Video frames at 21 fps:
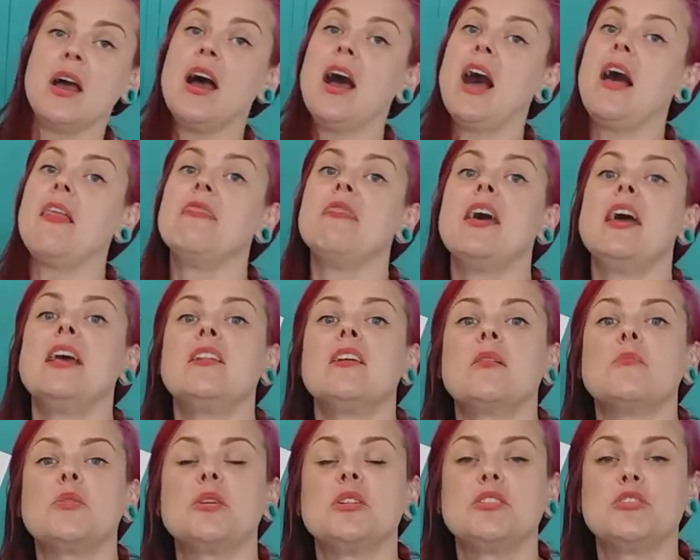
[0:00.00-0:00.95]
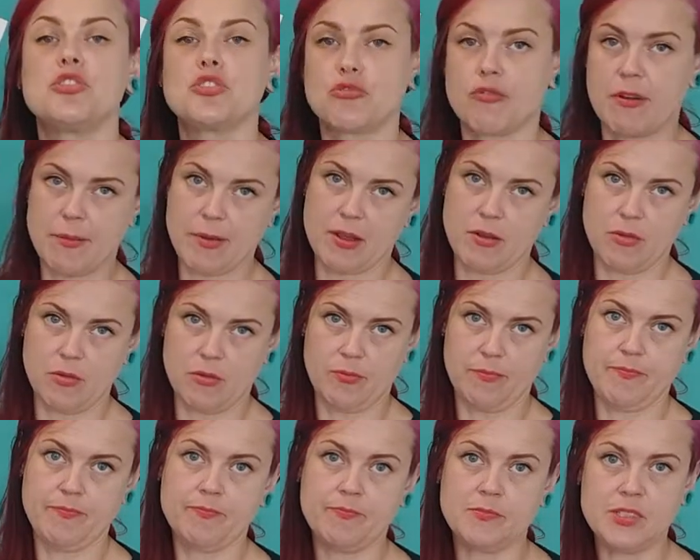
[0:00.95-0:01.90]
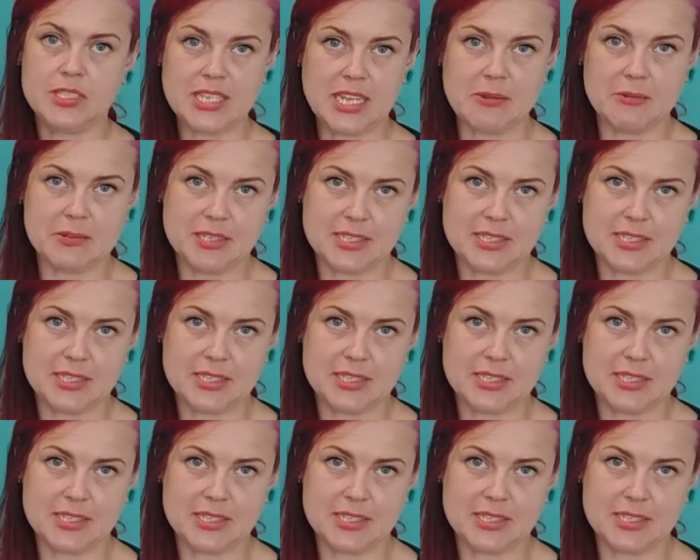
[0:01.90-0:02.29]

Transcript: and then I'm going to trim it all. See you in a